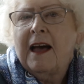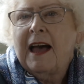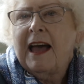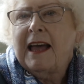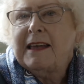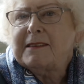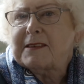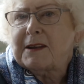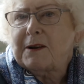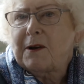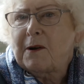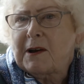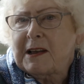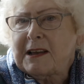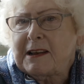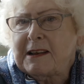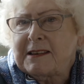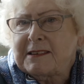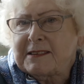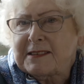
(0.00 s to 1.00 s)
As an
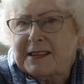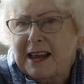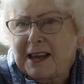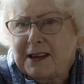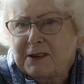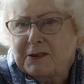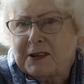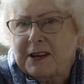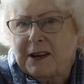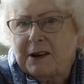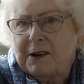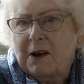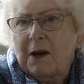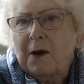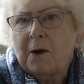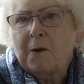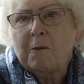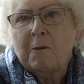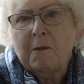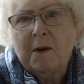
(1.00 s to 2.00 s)

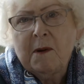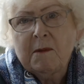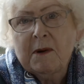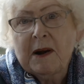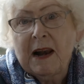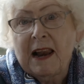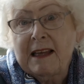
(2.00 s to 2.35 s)
organization, we were